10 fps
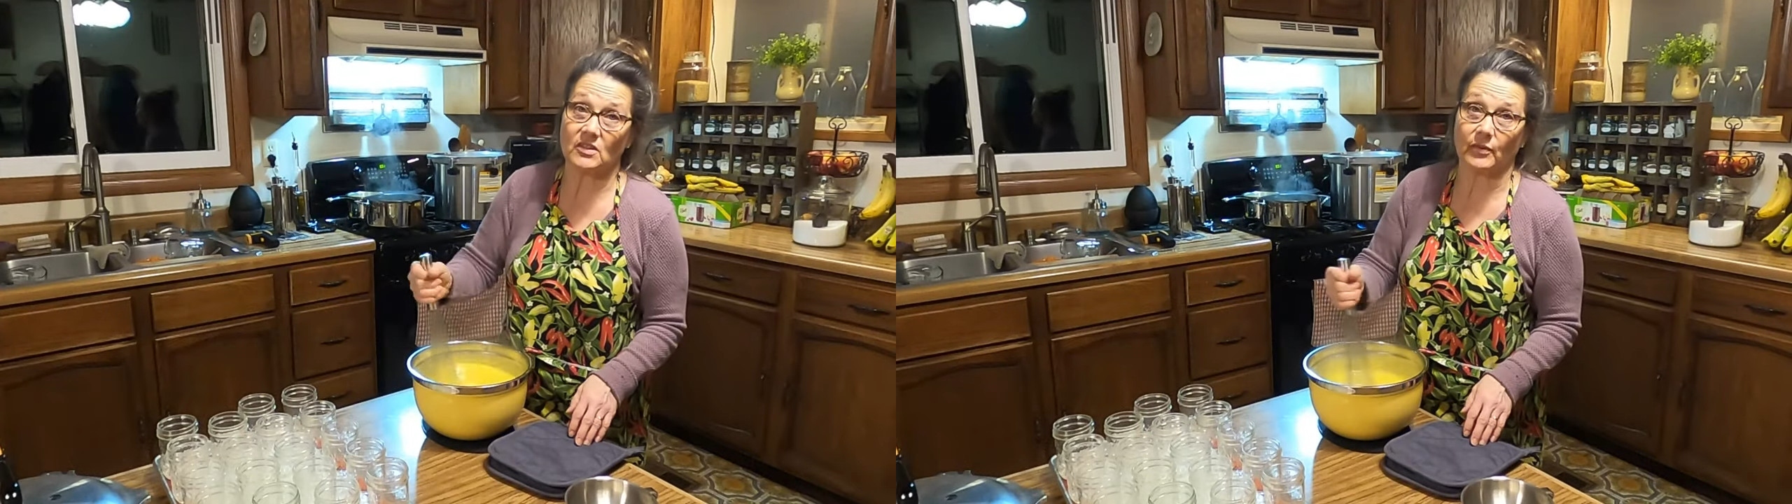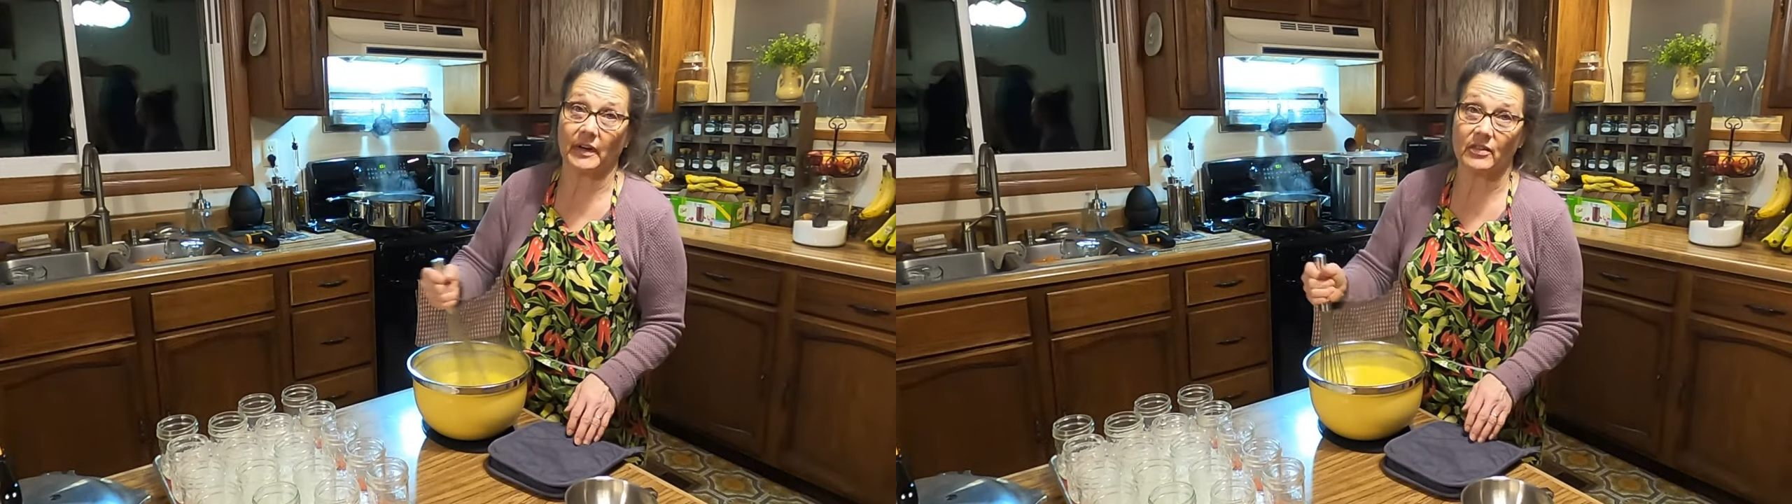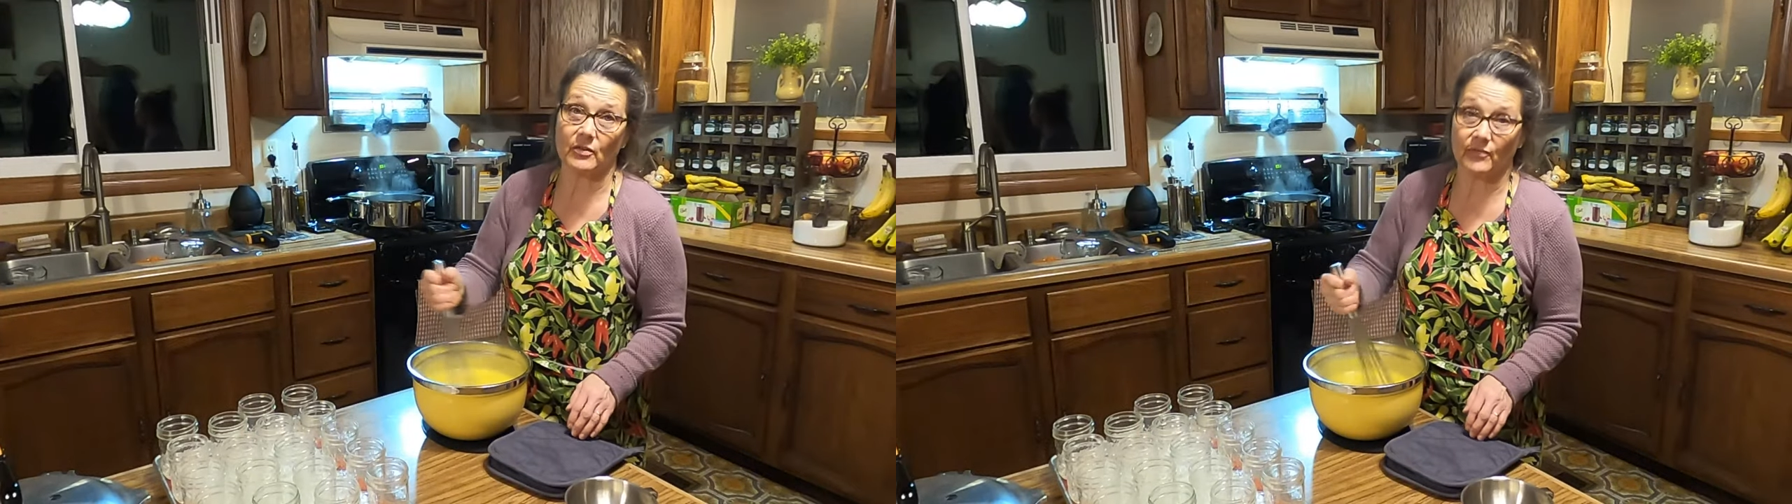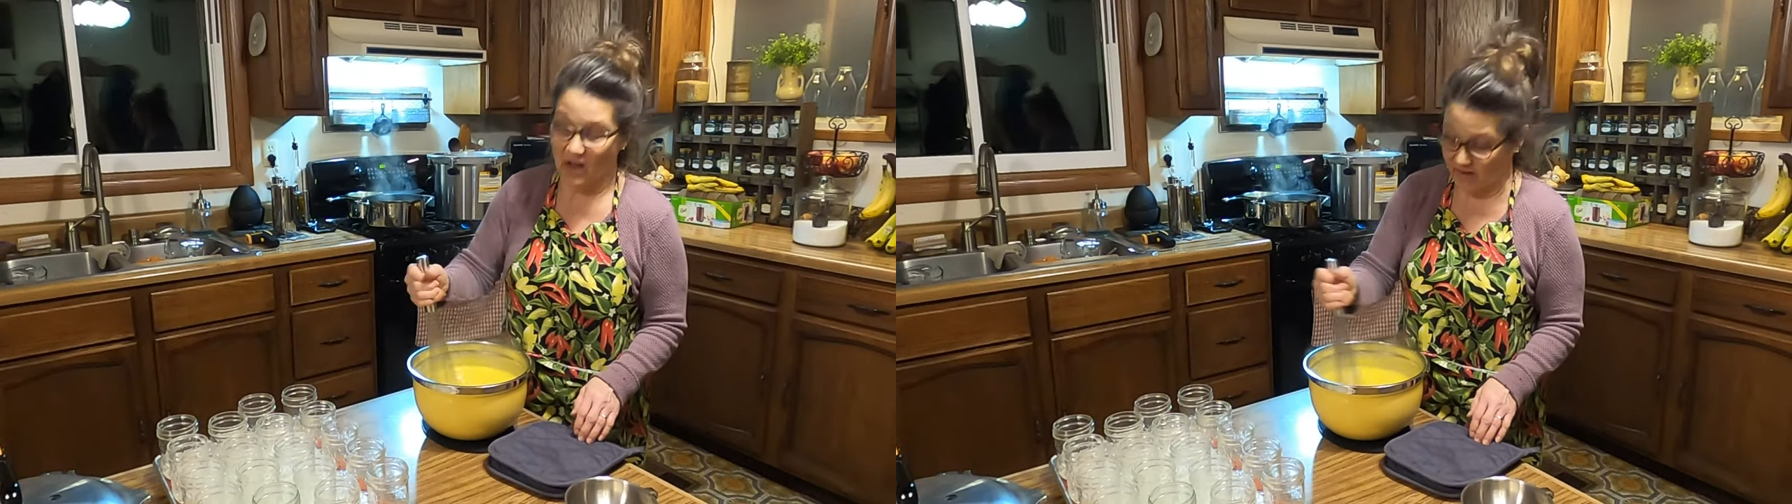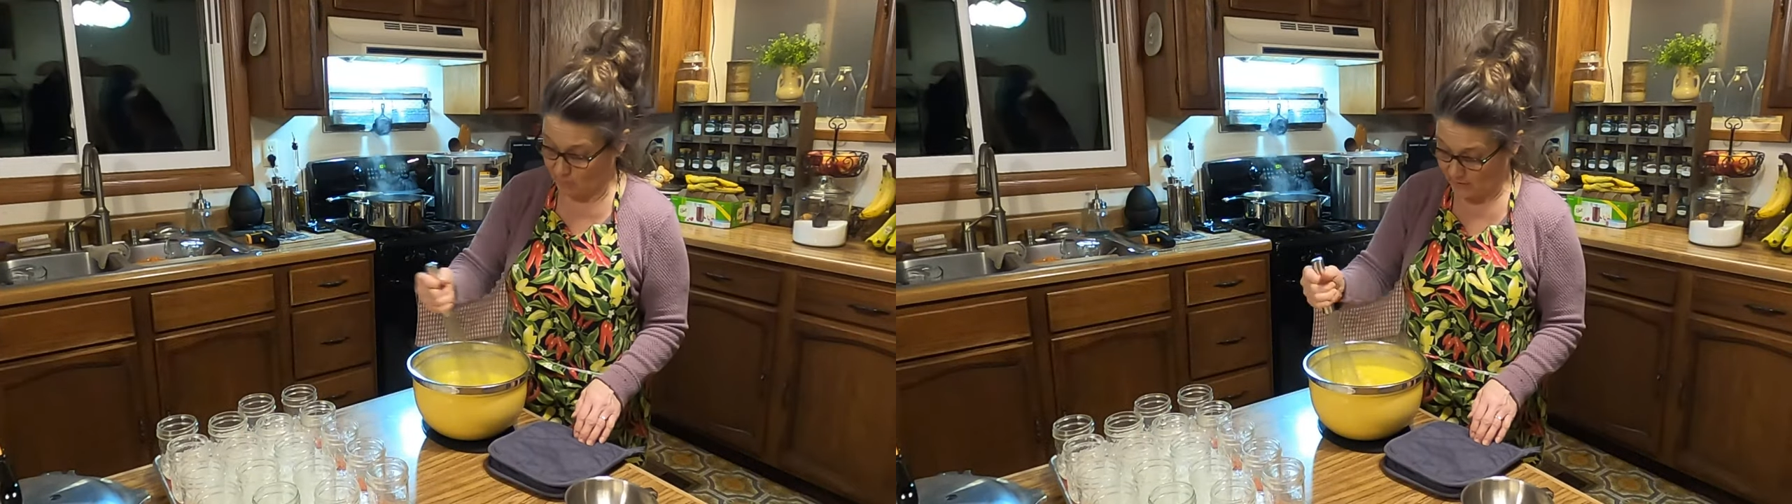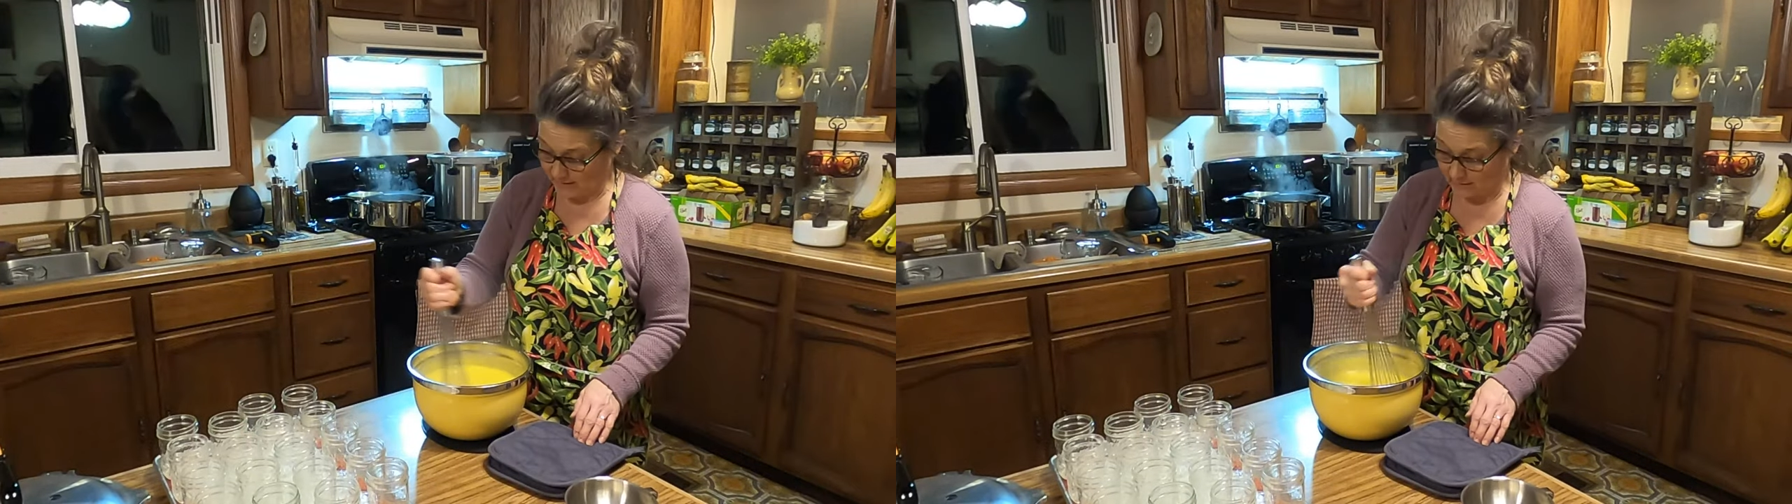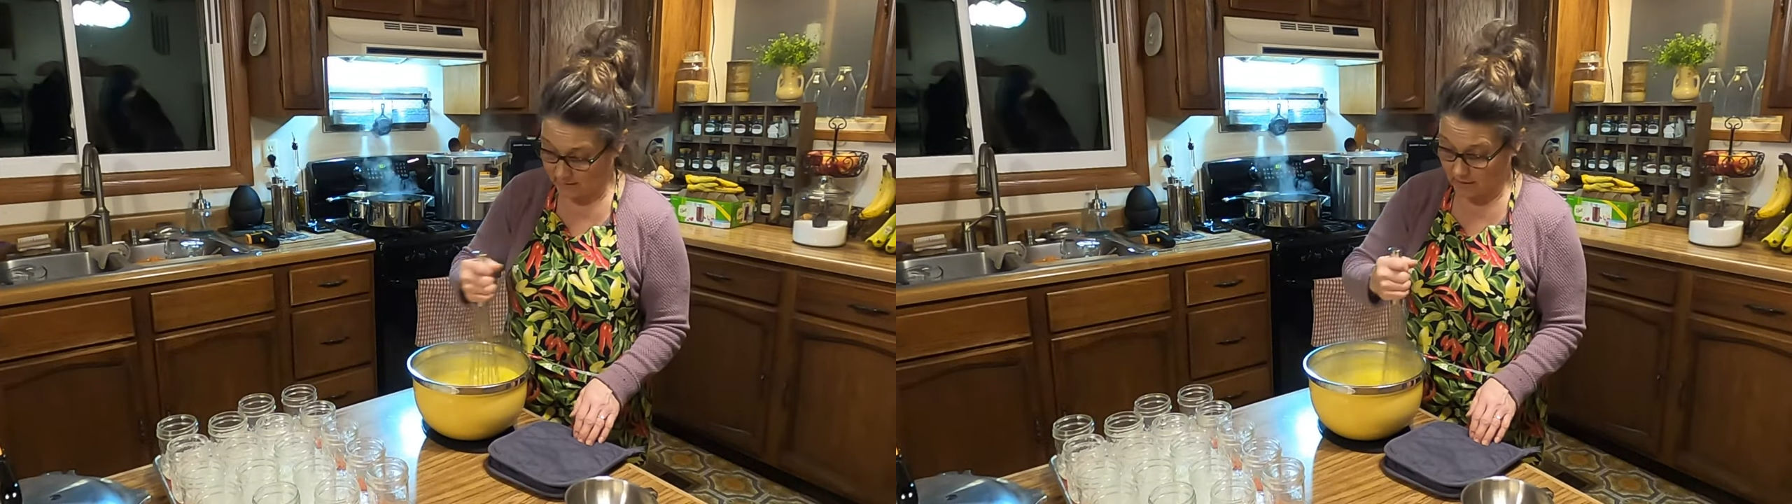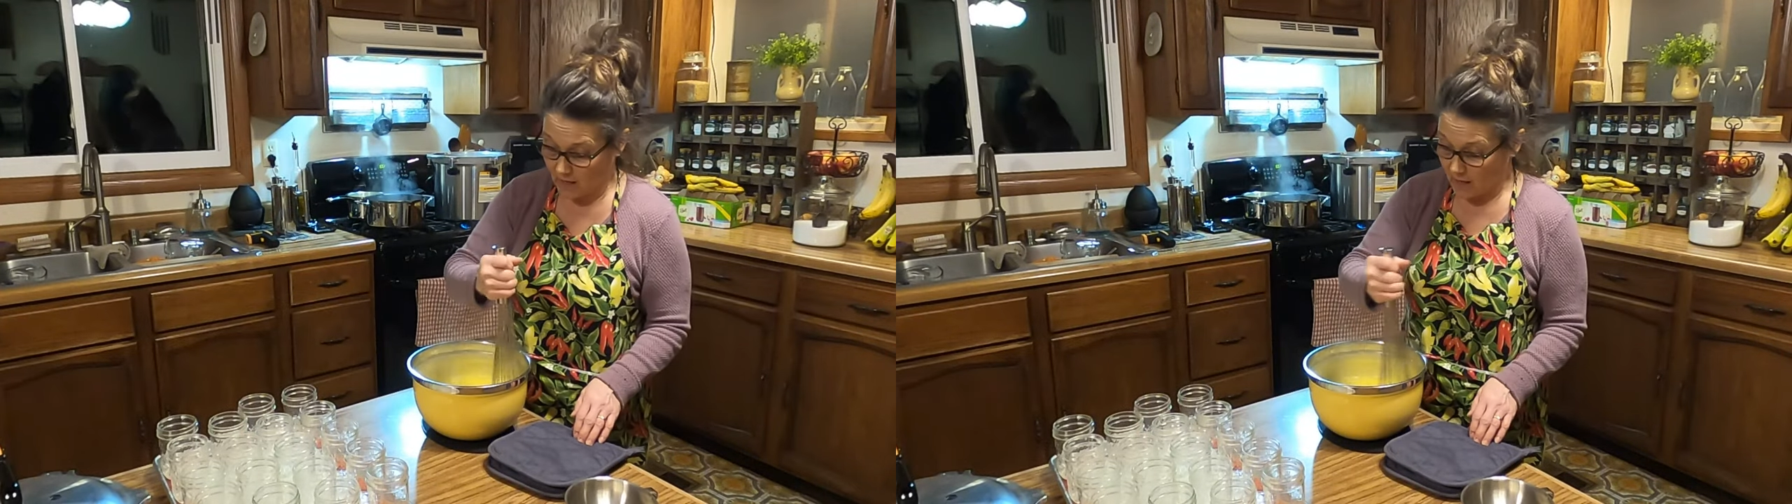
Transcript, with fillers: this for another five minutes.